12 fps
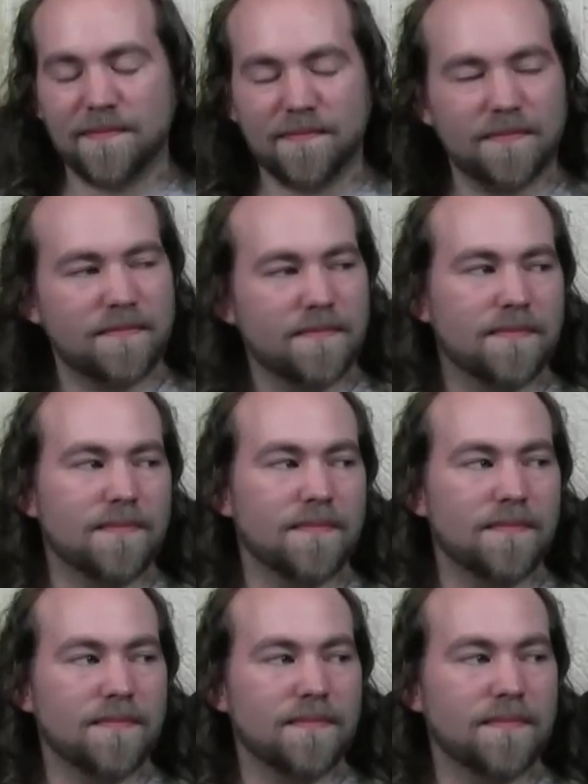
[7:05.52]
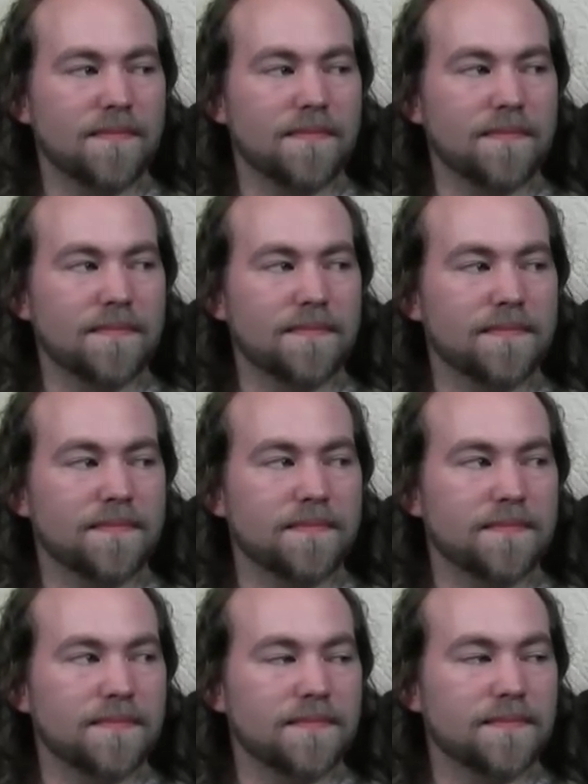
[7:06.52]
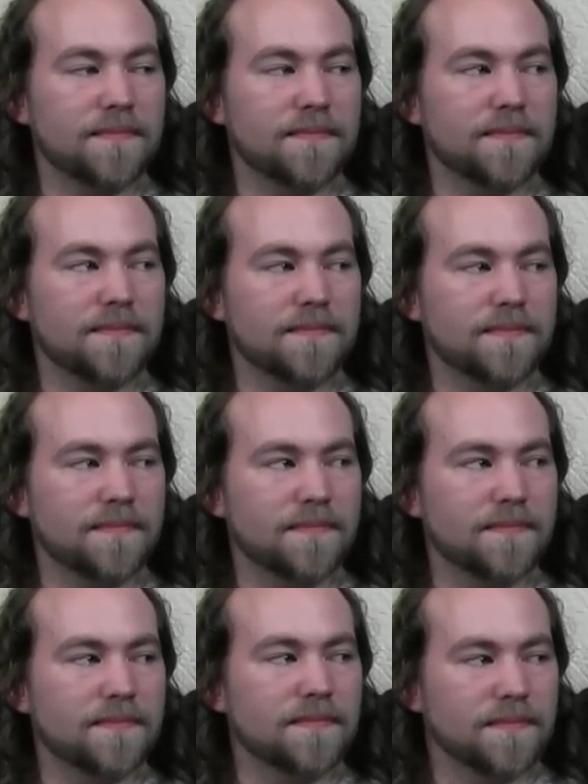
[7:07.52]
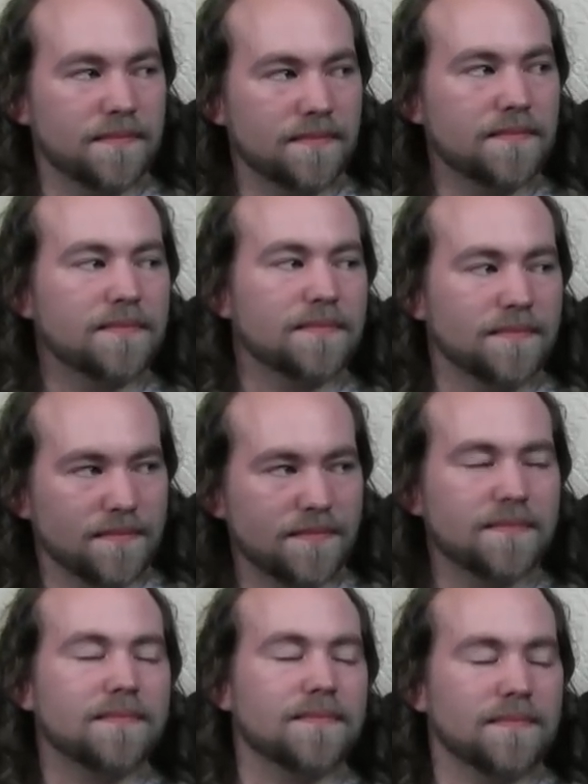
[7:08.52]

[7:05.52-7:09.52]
[no speech]